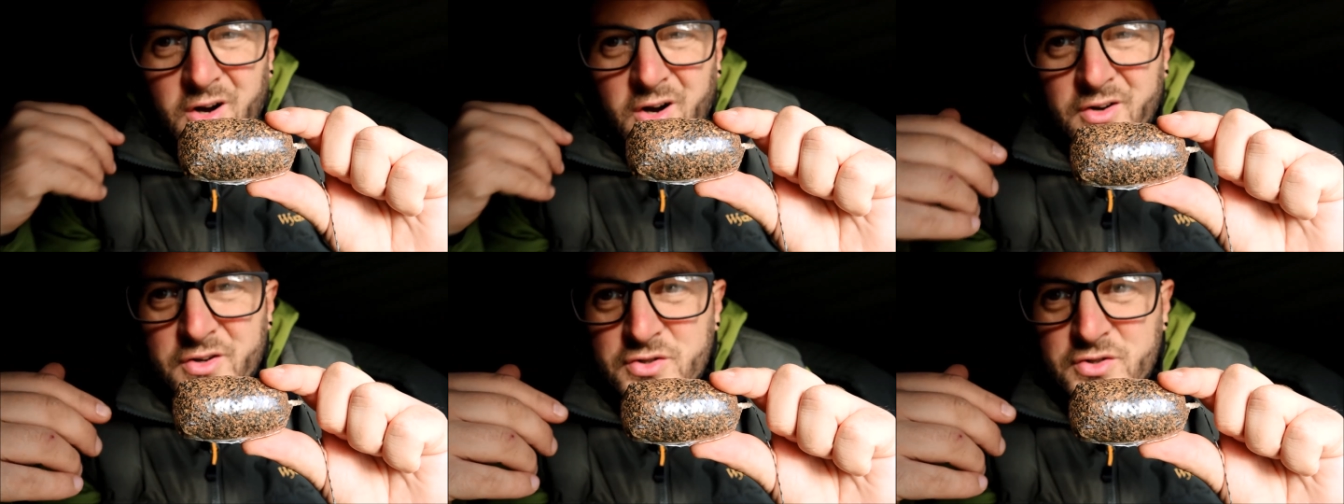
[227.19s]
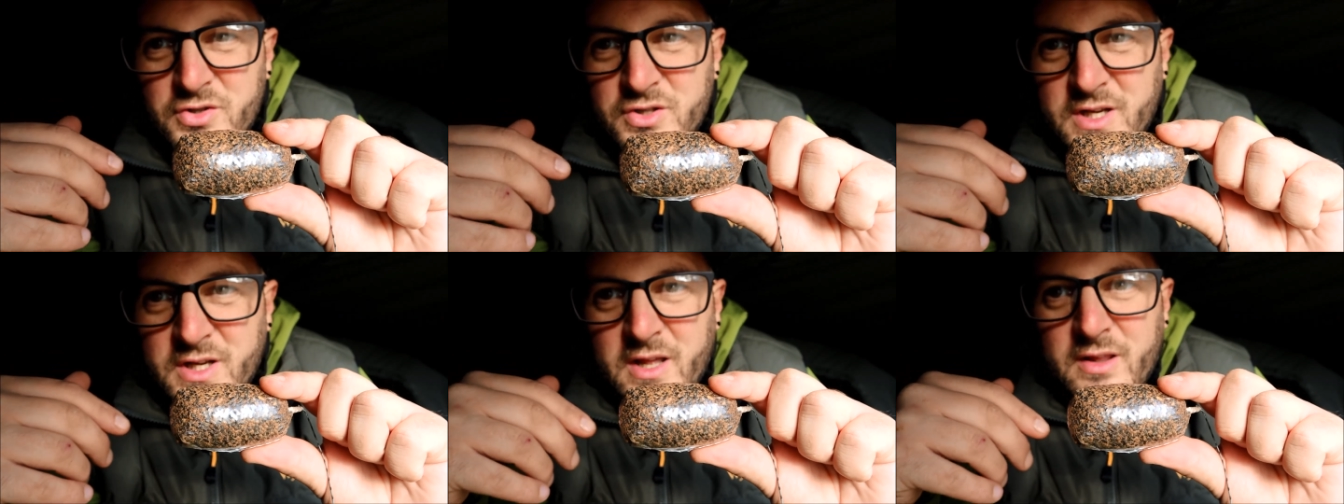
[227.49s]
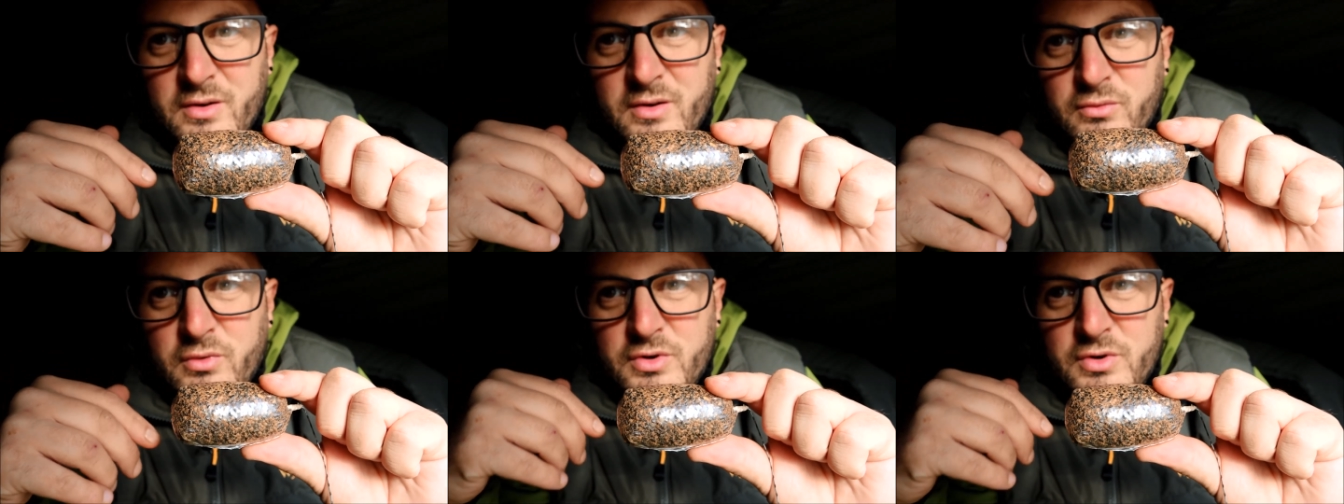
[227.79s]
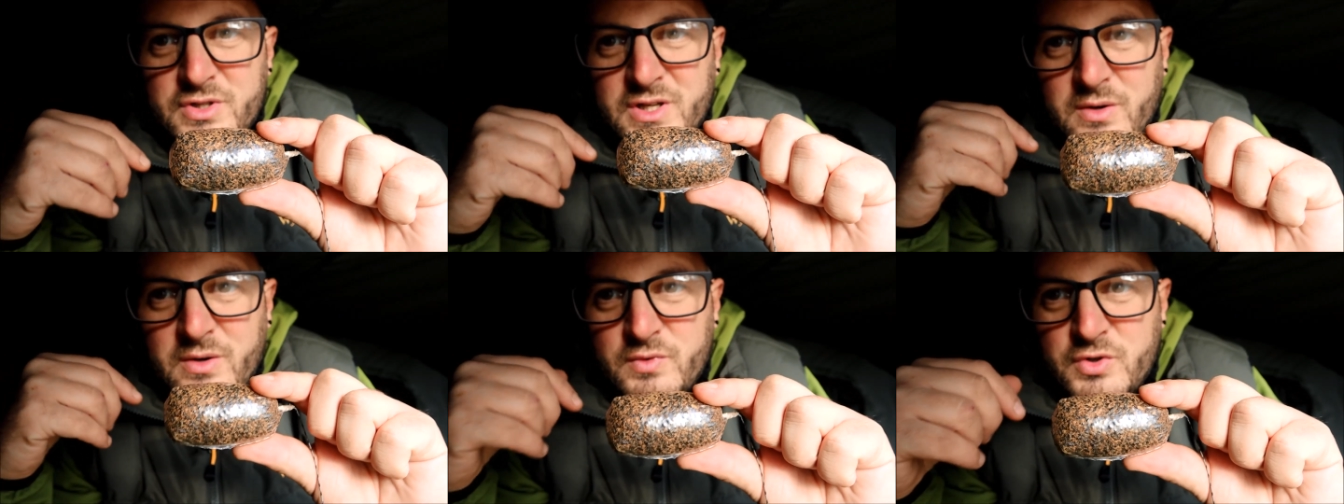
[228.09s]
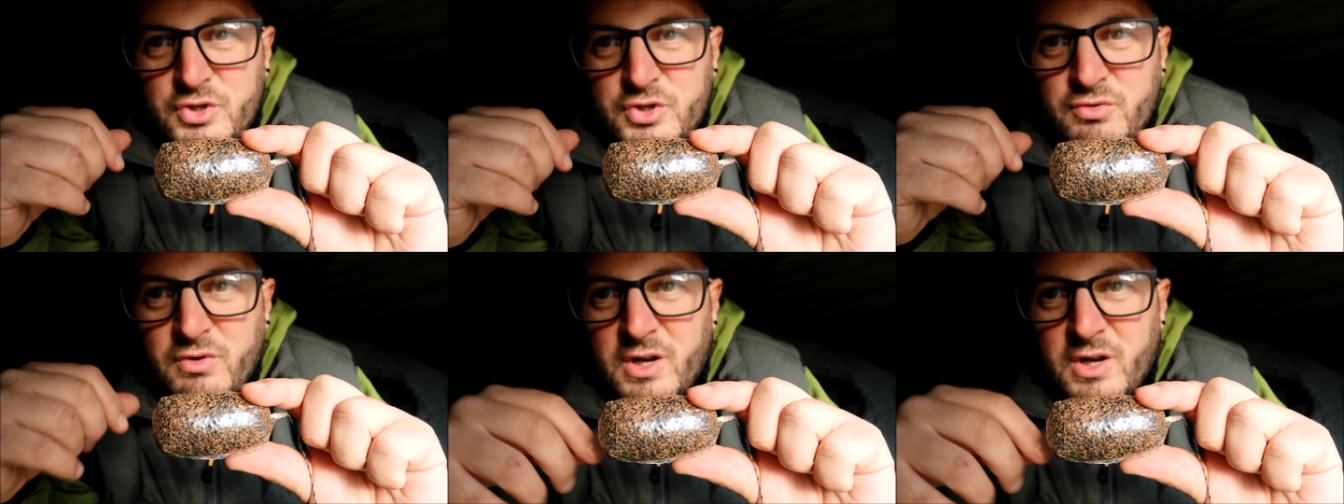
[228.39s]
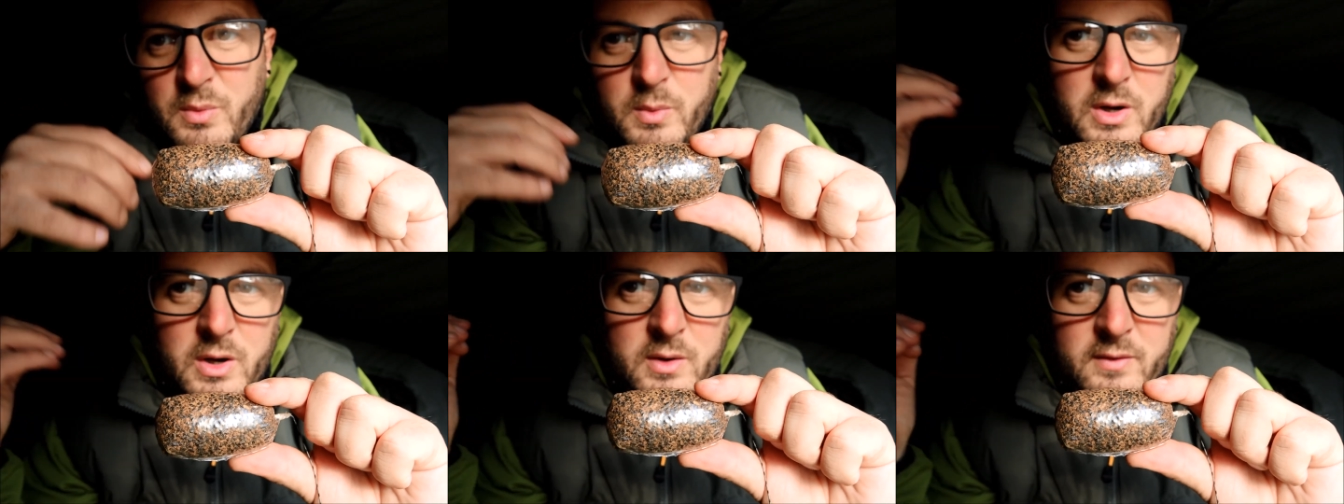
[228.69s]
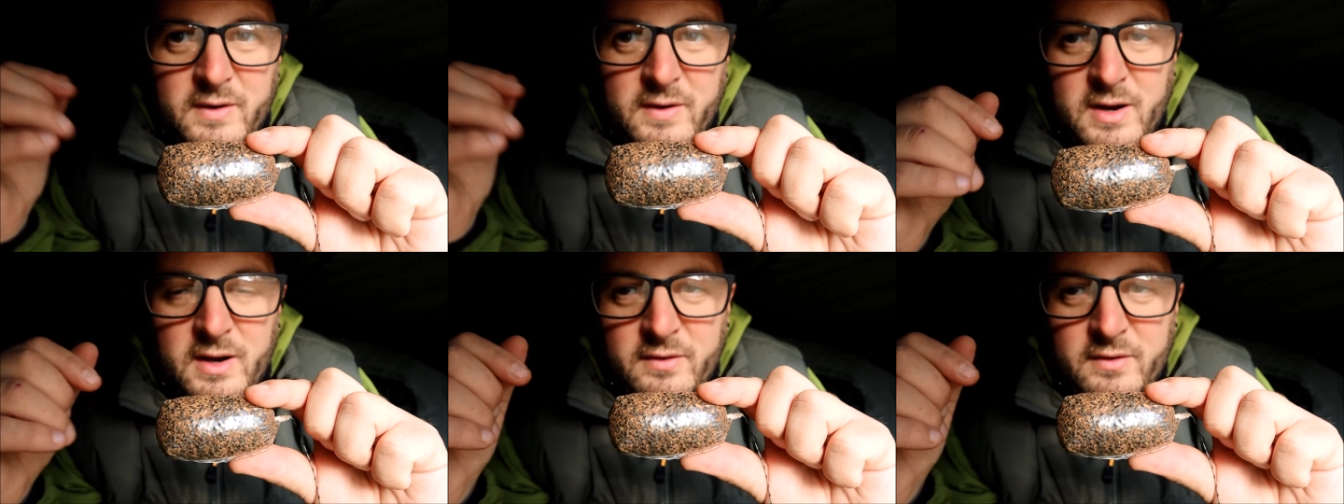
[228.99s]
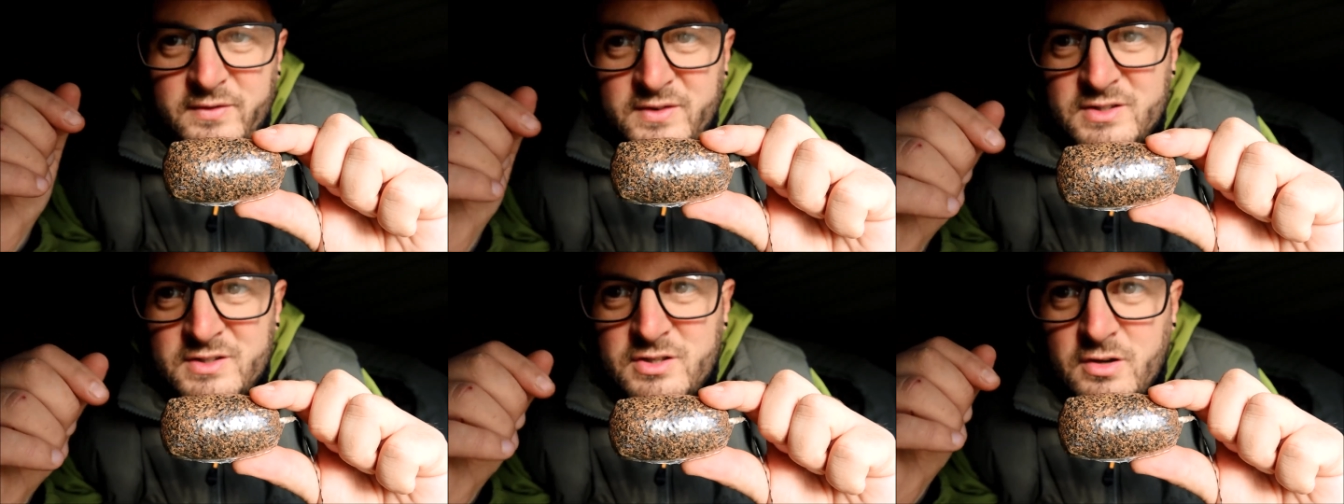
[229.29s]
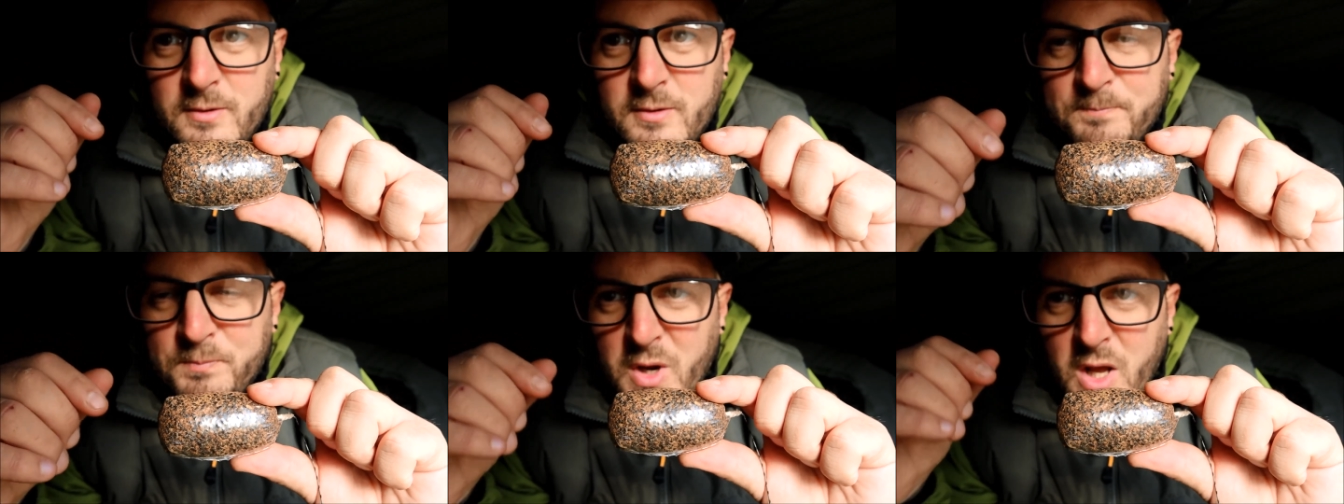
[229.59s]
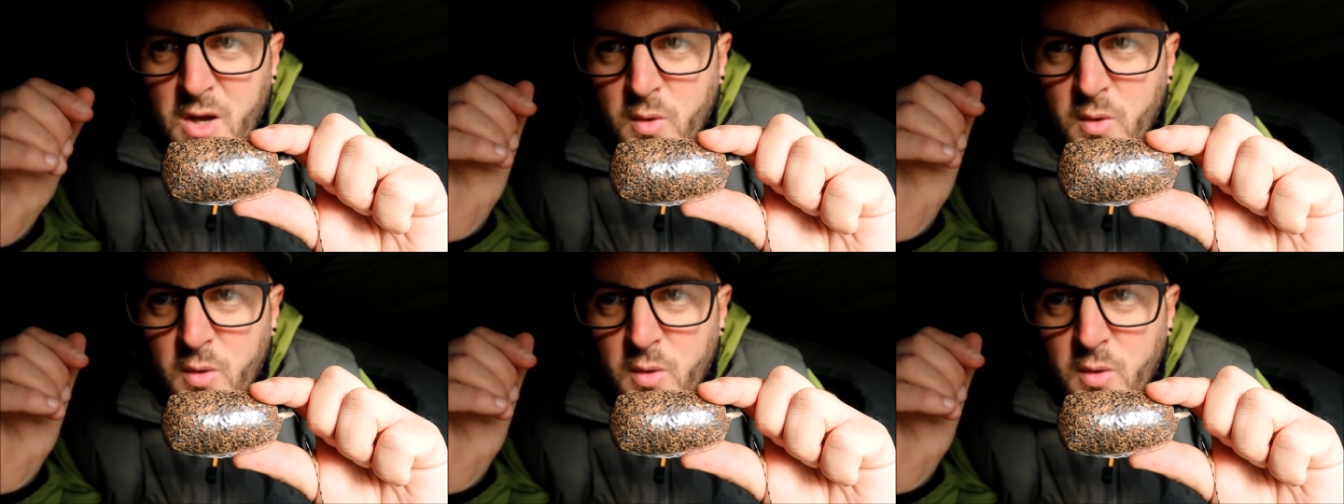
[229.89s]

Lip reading: I could just get the rods out straight away without having to